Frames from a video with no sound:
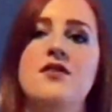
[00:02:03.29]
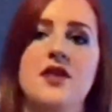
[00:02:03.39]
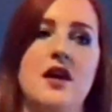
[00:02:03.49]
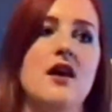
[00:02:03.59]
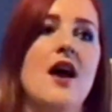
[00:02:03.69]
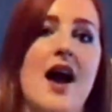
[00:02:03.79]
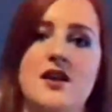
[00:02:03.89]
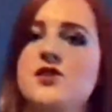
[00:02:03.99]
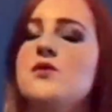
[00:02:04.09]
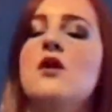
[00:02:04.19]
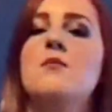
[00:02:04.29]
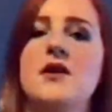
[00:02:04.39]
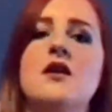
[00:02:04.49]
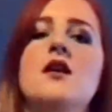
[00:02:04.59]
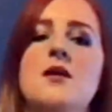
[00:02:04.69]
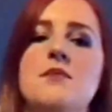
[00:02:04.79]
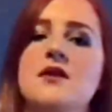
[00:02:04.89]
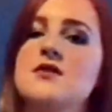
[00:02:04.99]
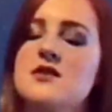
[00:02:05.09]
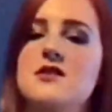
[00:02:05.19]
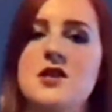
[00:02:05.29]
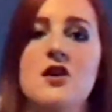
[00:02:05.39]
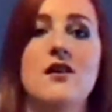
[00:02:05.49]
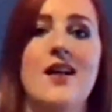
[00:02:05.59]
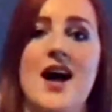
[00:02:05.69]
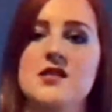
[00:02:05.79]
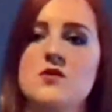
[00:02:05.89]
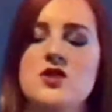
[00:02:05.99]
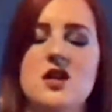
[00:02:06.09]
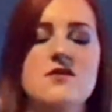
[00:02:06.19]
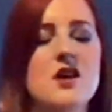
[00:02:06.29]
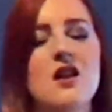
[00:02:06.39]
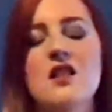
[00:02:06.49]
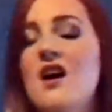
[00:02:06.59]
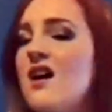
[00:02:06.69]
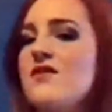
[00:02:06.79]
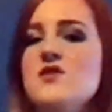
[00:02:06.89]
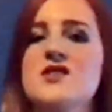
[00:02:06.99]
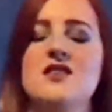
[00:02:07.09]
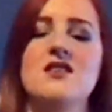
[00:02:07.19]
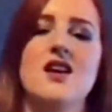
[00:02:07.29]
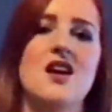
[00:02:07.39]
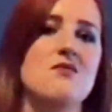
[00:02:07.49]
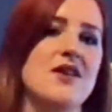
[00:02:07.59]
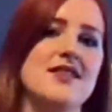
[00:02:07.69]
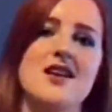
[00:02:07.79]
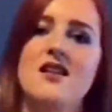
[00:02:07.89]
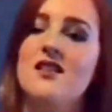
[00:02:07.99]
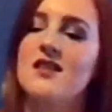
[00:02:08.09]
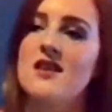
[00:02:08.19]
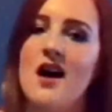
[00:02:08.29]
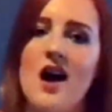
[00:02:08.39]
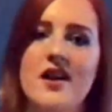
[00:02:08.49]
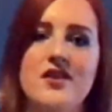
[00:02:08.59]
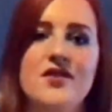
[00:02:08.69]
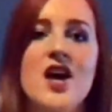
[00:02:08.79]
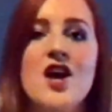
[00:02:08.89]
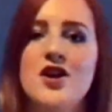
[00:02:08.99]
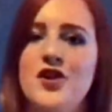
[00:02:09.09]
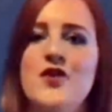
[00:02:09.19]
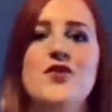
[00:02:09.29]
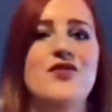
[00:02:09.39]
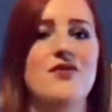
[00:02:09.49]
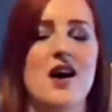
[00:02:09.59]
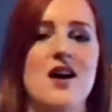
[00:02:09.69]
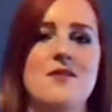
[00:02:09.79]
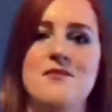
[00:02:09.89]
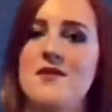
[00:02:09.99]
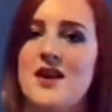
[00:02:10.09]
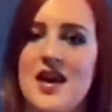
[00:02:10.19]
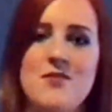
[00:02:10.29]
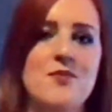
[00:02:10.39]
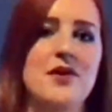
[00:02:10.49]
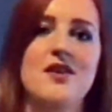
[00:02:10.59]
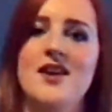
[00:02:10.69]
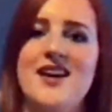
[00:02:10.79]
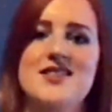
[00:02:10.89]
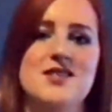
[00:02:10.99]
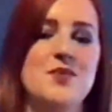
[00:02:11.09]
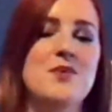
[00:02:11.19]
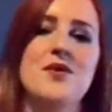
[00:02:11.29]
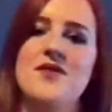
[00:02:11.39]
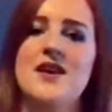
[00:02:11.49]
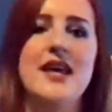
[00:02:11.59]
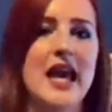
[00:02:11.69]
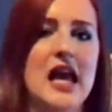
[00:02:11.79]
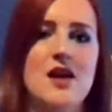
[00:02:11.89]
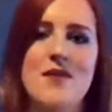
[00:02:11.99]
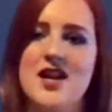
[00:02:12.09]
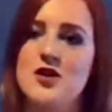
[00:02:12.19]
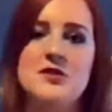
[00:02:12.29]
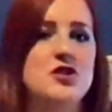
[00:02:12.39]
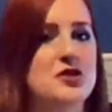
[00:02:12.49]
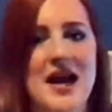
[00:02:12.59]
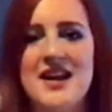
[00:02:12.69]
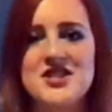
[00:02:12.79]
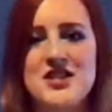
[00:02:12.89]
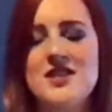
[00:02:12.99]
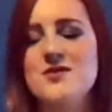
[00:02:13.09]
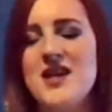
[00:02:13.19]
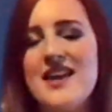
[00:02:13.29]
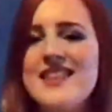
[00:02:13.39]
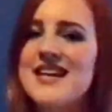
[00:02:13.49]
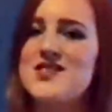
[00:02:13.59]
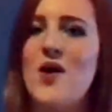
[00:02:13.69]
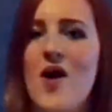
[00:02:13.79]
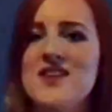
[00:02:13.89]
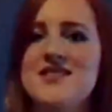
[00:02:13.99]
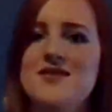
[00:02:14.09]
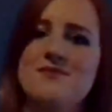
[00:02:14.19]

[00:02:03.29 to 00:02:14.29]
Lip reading: the actual ability built into your class, which gives a lot of utility and brings a lot of new capabilities to people in the game and new strategies, which I think is awesome.